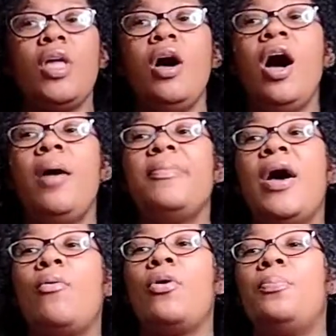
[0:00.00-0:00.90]

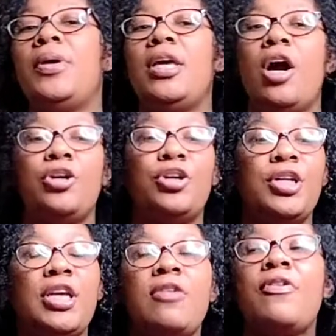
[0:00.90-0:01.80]
that will be
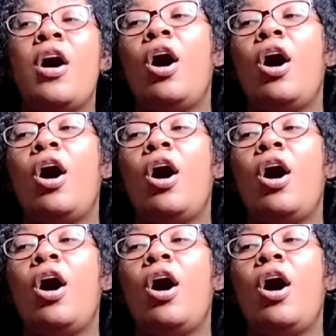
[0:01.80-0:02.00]
underneath